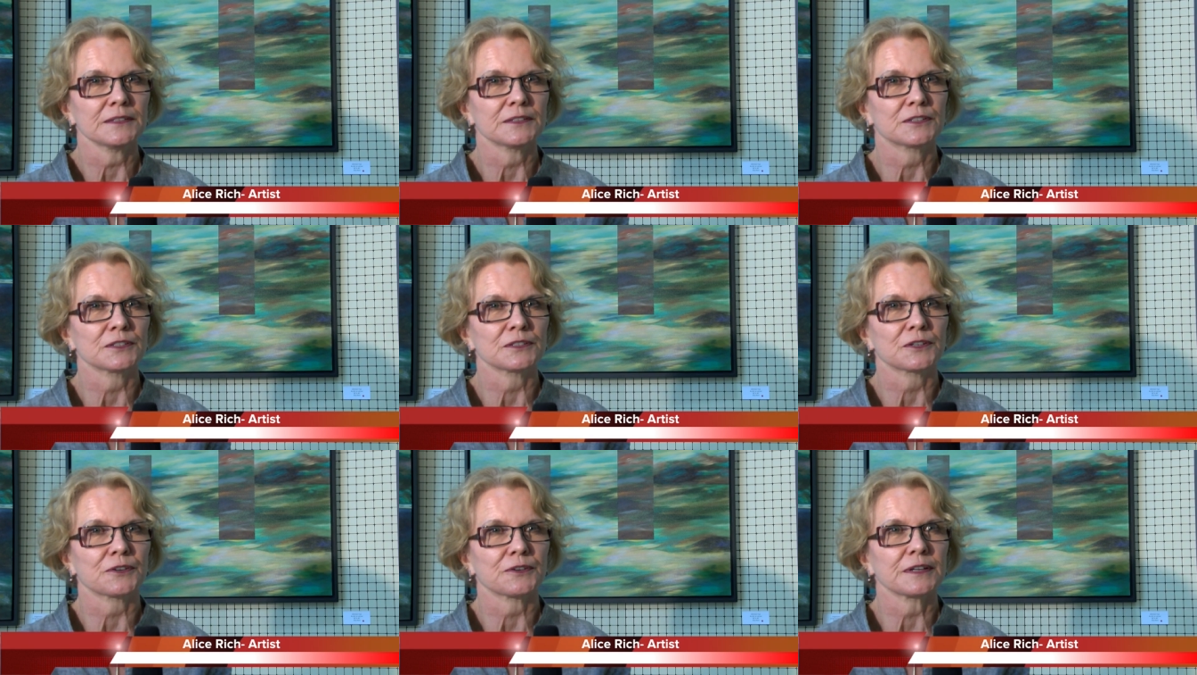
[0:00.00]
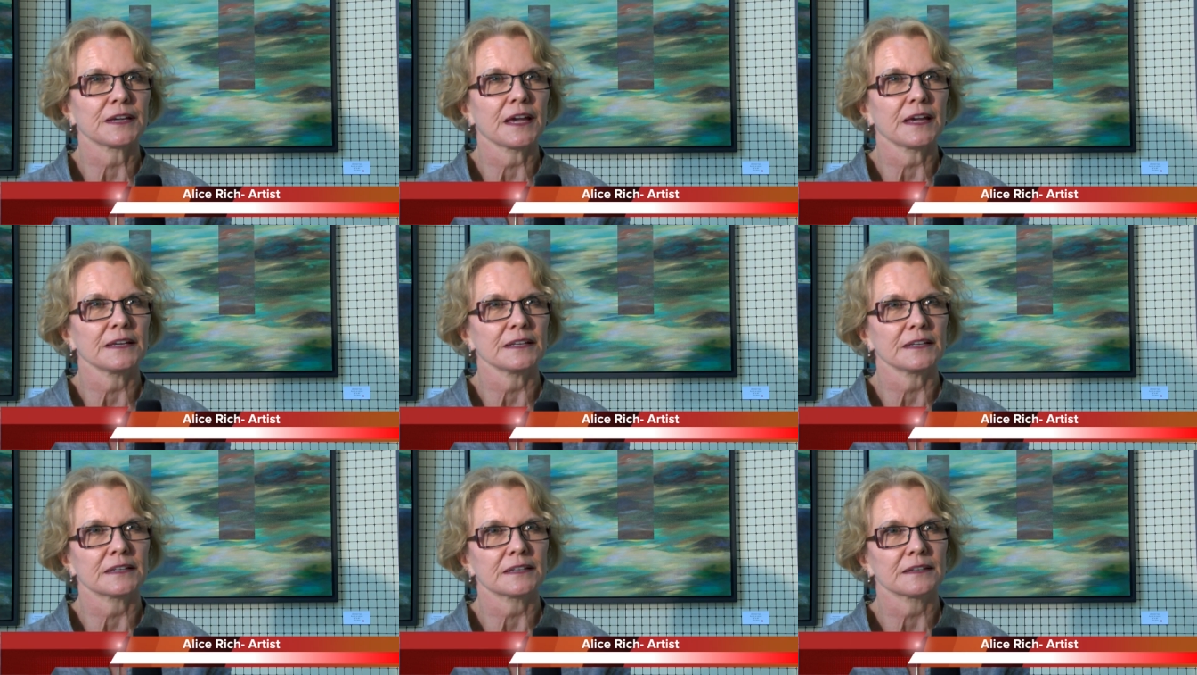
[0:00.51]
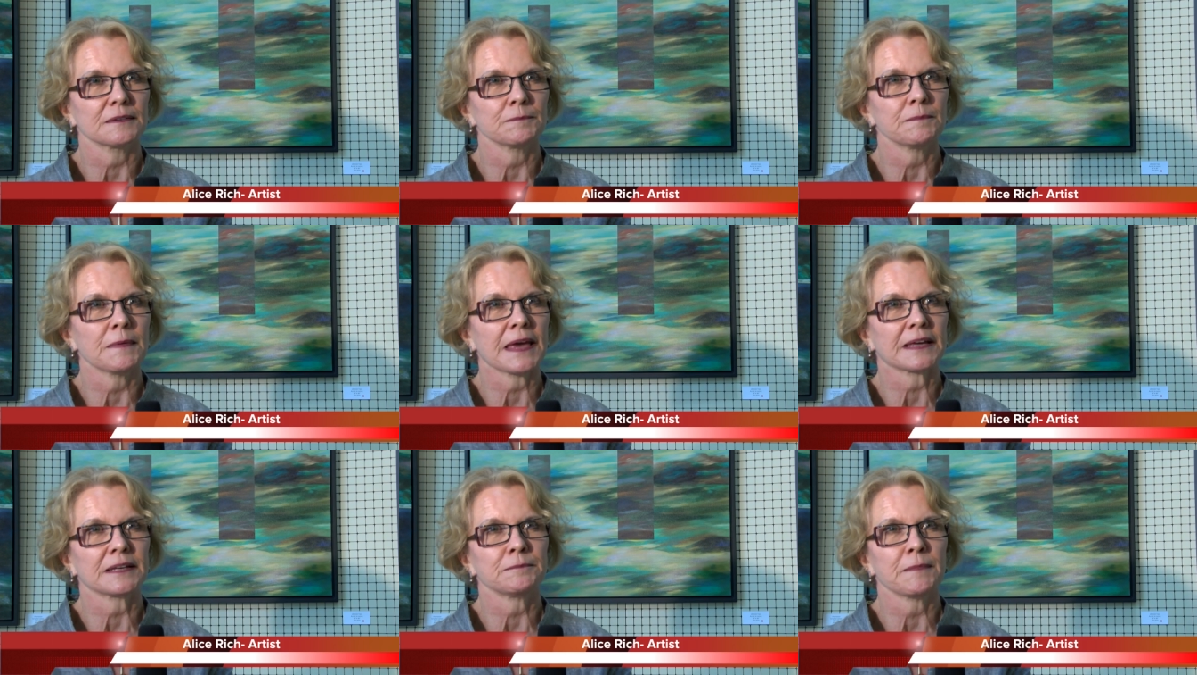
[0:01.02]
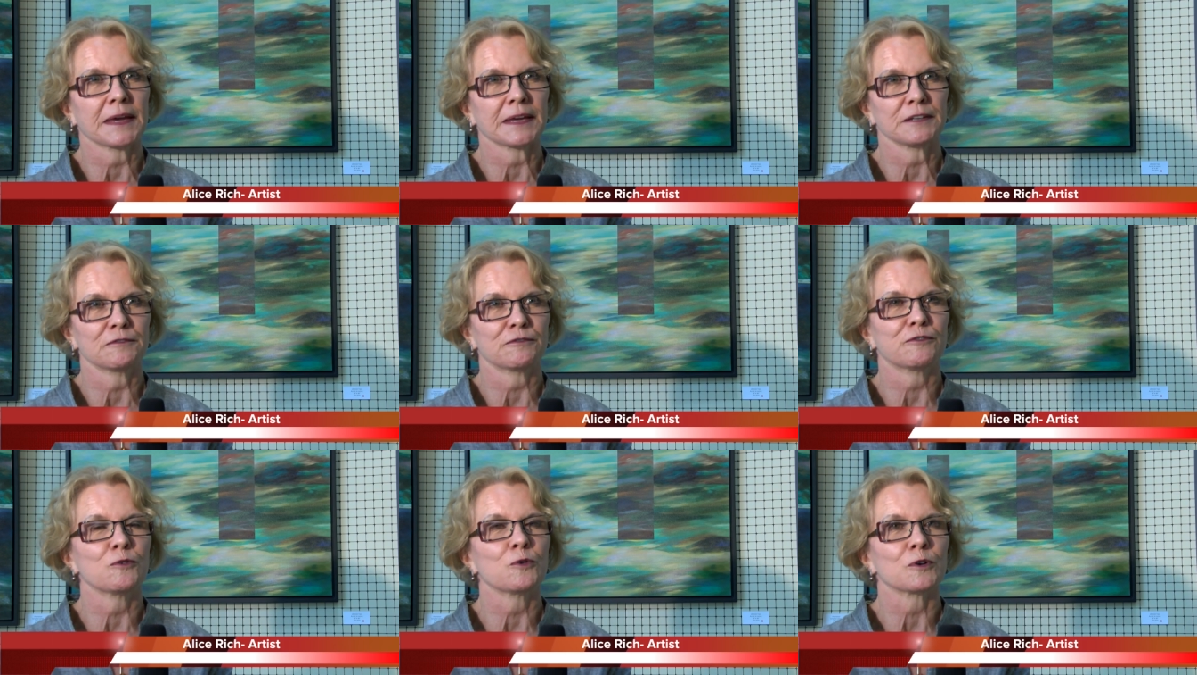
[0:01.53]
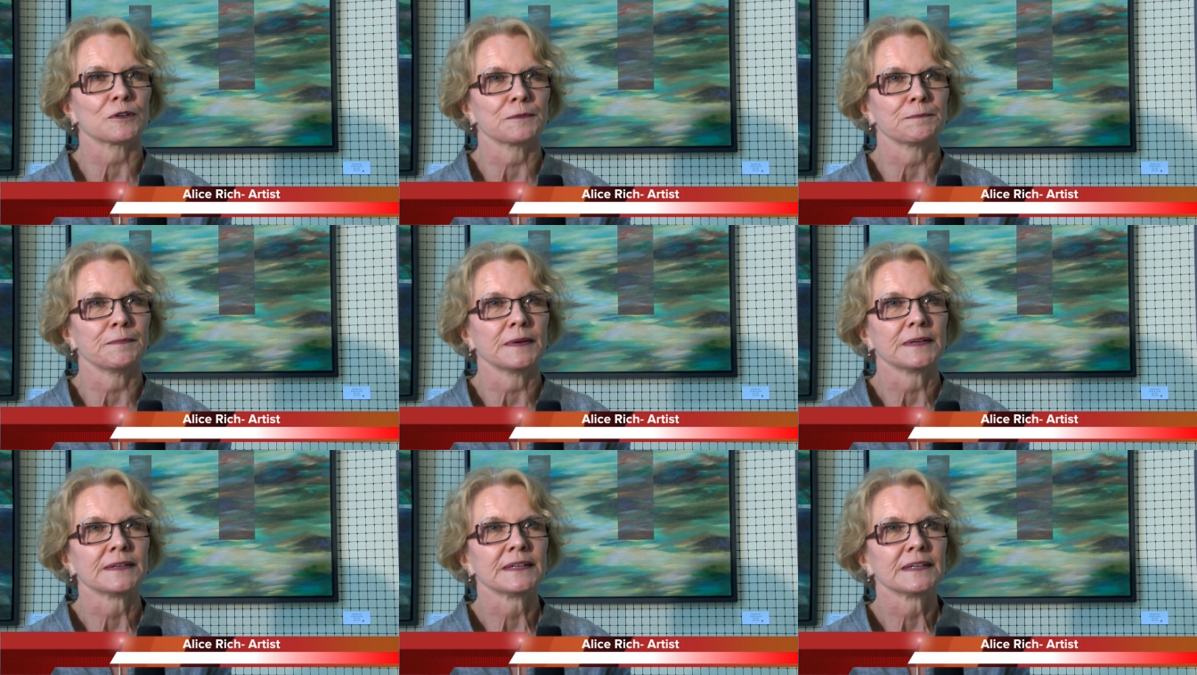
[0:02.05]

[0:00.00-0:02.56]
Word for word: to create man-made form.